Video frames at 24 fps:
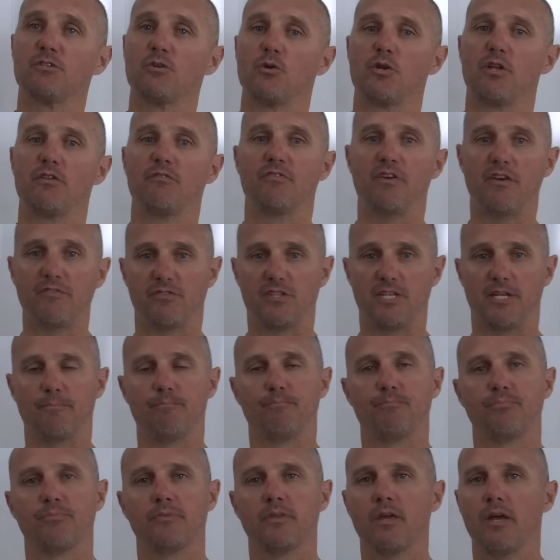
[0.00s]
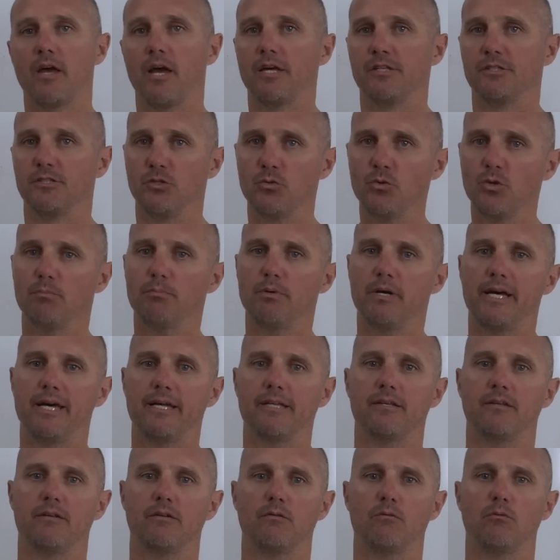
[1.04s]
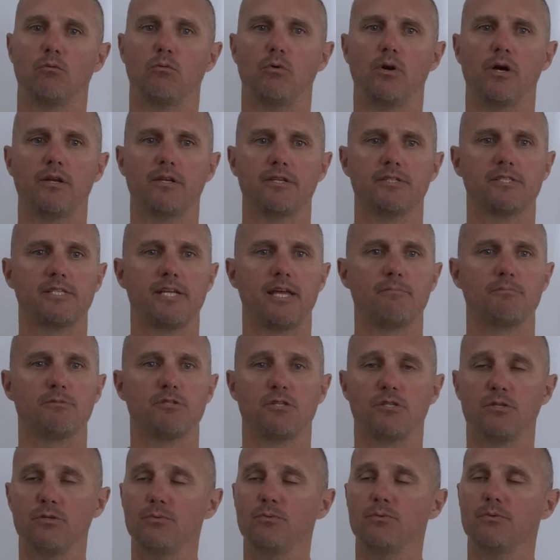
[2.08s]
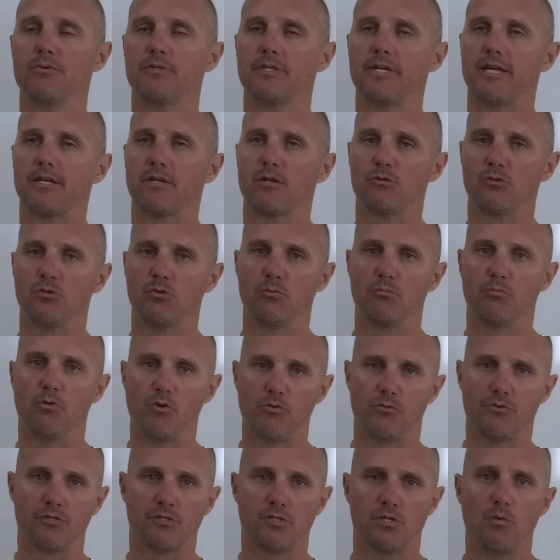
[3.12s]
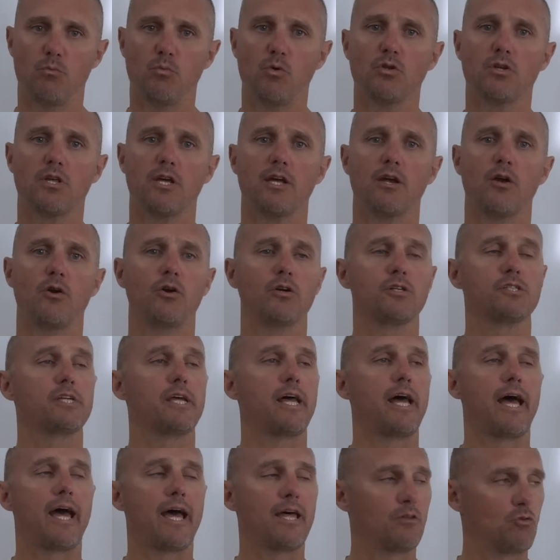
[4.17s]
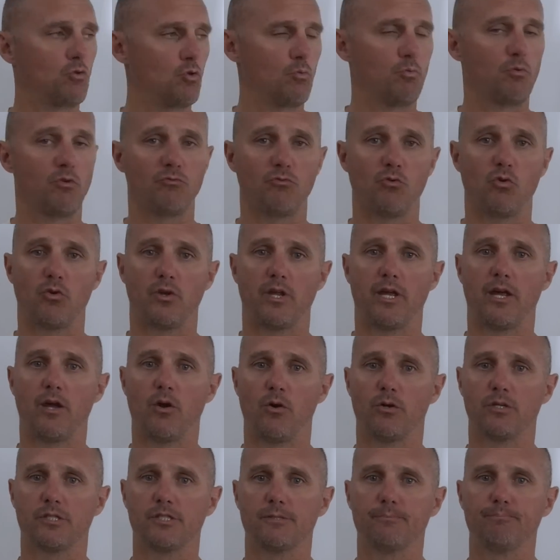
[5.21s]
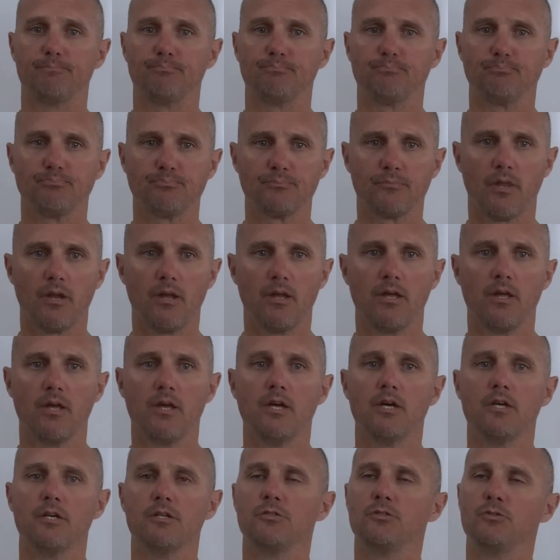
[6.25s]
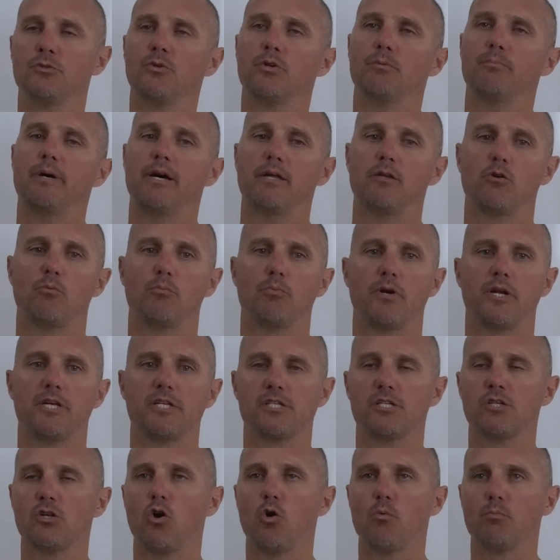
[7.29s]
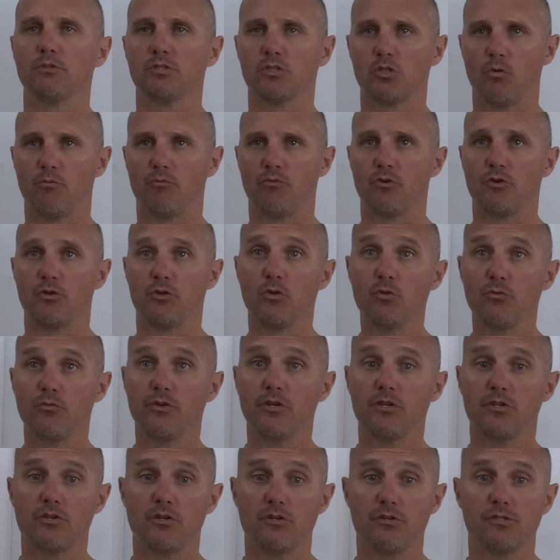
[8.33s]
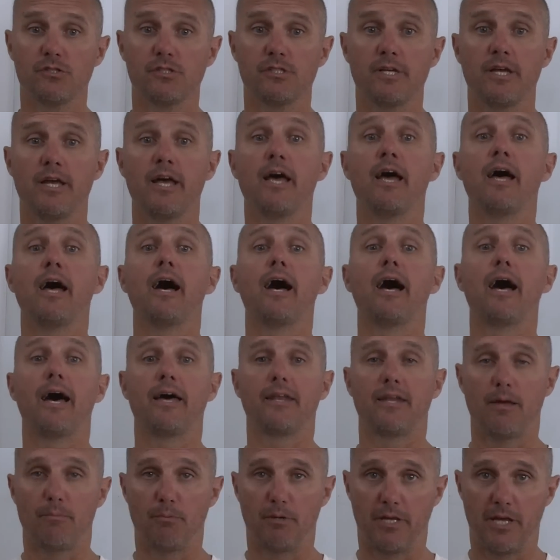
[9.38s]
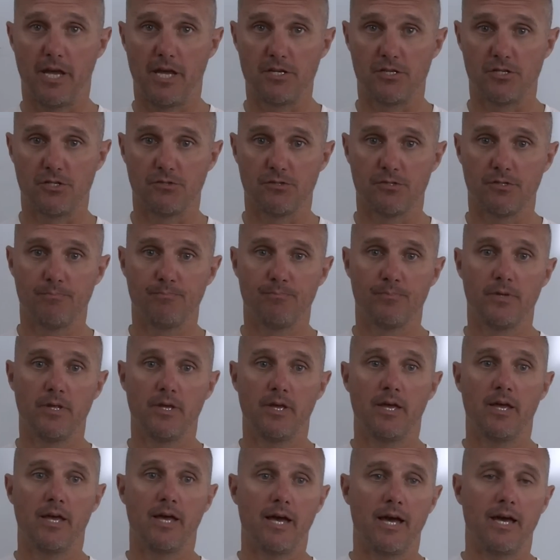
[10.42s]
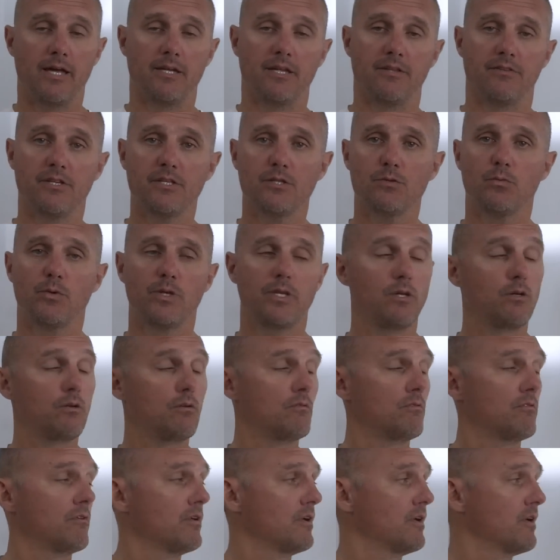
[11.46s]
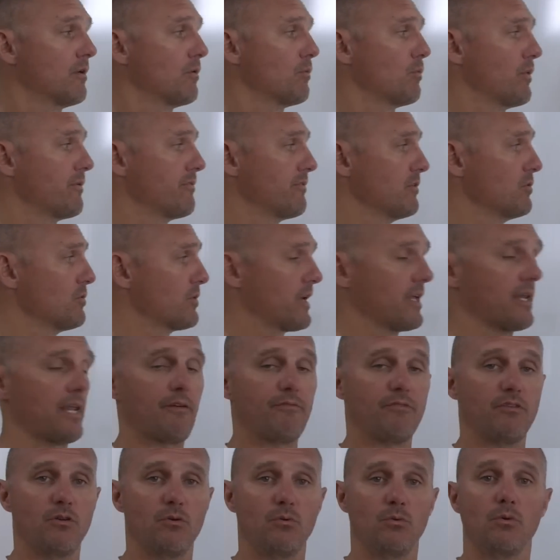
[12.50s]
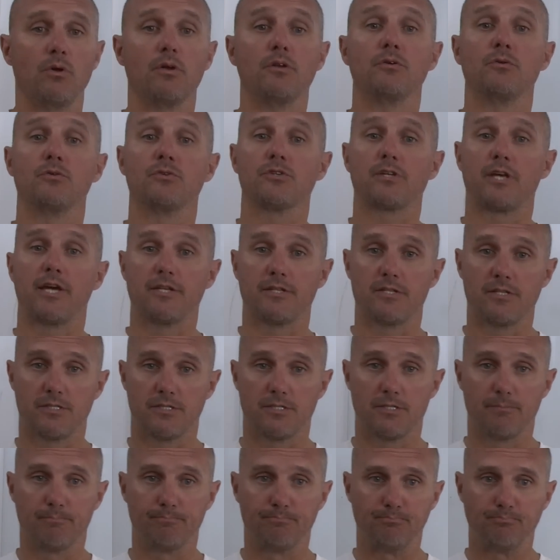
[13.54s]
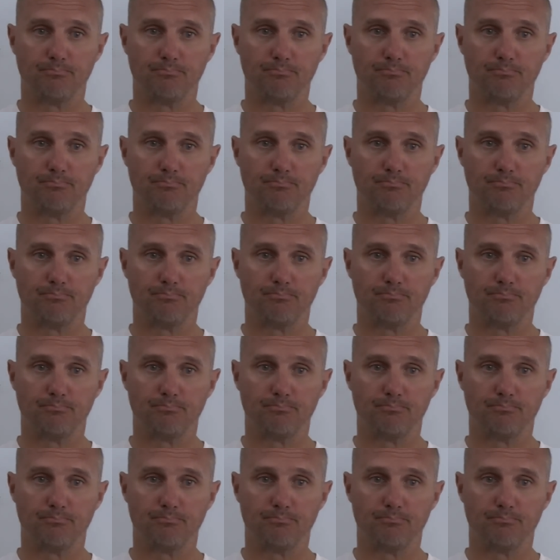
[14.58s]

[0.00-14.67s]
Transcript: thirteen fifty, a dual-band wireless M C U that can do both sub one gigahertz and two point four gigahertz. Dual-band operation opens up for new features and applications, and in this video we will look at a few use cases.